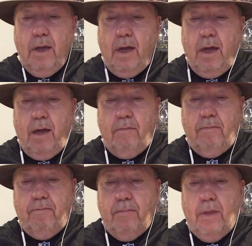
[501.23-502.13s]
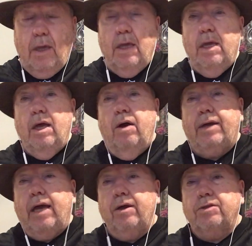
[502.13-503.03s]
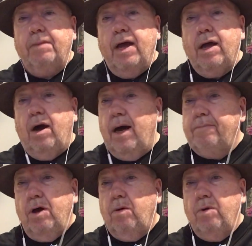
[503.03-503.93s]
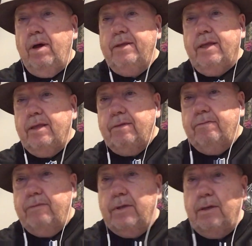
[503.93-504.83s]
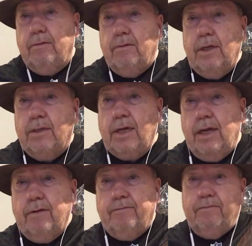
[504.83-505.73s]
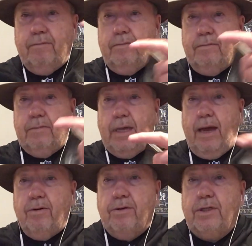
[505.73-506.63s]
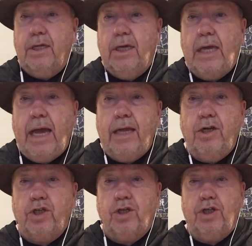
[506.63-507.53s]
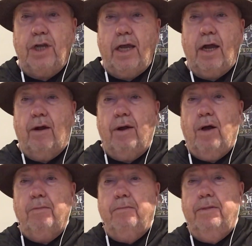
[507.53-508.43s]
Um, okay, here's my oddball one that, that, that kind of counters the Anoushka Shankar album.